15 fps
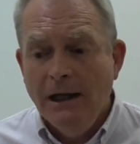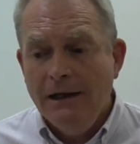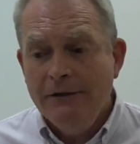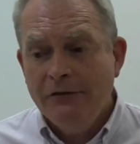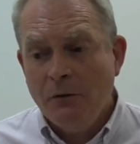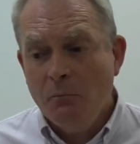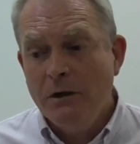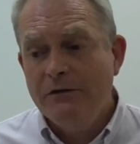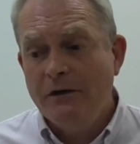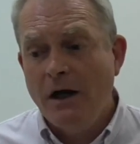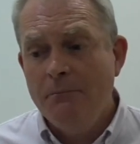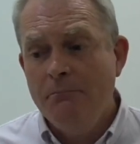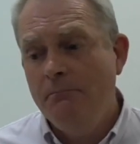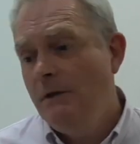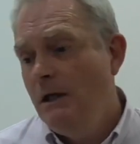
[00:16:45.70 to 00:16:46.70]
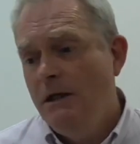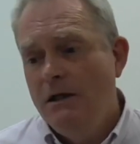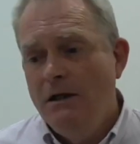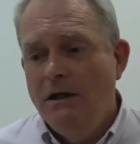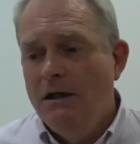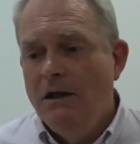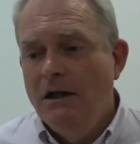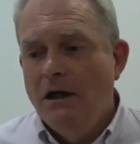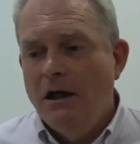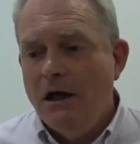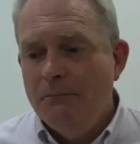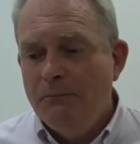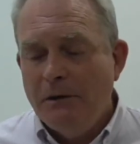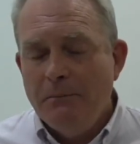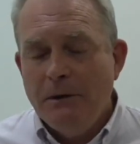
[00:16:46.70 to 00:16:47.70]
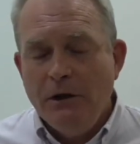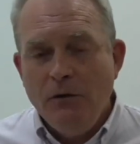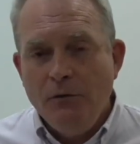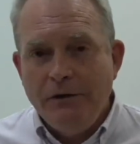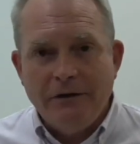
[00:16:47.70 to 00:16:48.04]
In some ways, I'm I'm somebody who